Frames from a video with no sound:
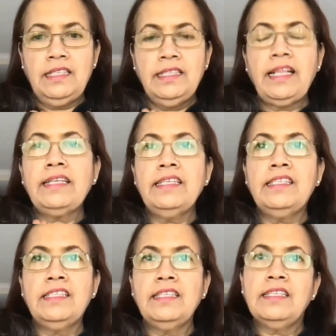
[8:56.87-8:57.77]

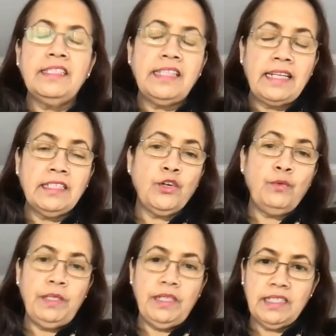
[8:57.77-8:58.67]
that should
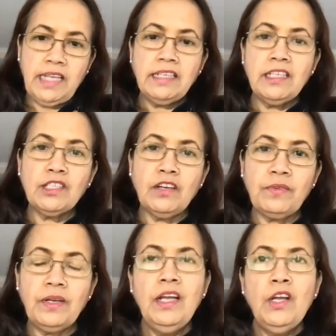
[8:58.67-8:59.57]
be the status of
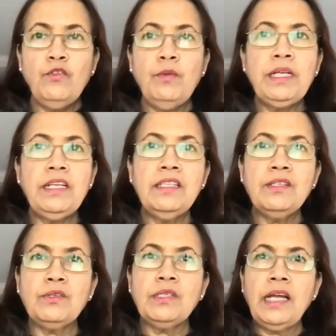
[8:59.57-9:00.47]
women in the
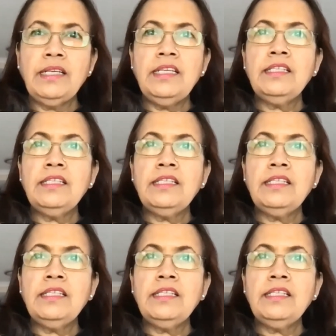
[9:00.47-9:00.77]
society.